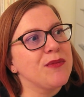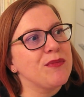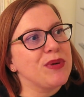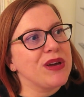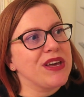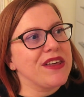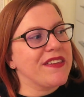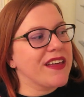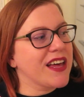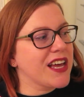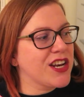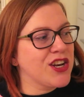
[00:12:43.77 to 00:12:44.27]

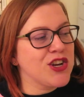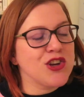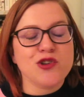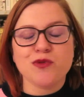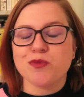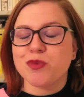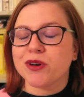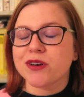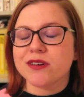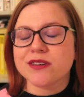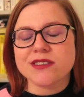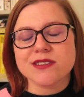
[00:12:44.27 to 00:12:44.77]
be that new
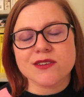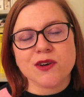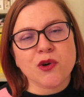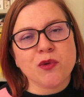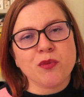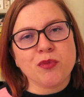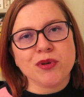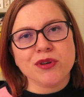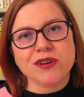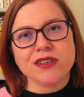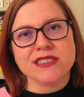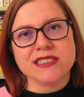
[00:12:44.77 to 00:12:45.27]
books
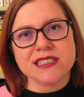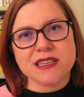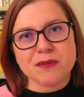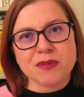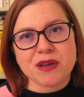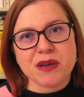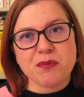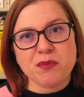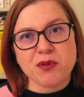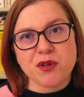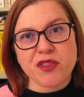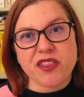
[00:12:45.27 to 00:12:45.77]
or books that
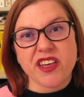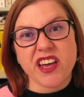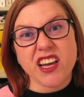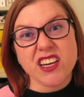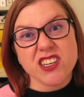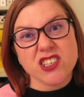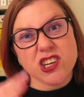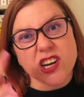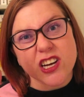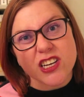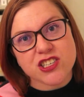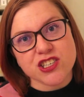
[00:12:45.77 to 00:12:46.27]
people
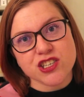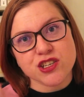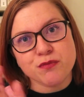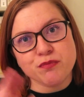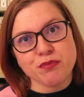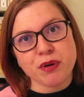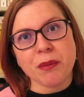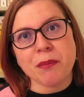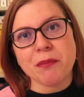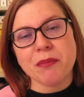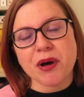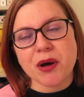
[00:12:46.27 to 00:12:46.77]
think I should
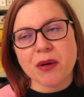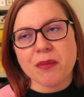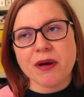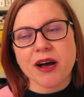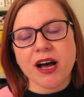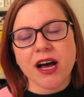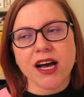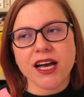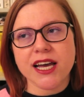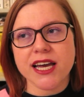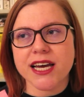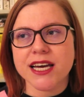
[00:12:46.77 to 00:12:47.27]
bump up
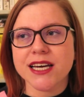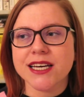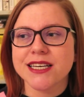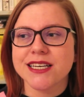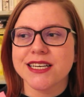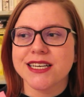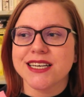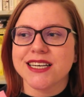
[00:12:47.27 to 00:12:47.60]
higher.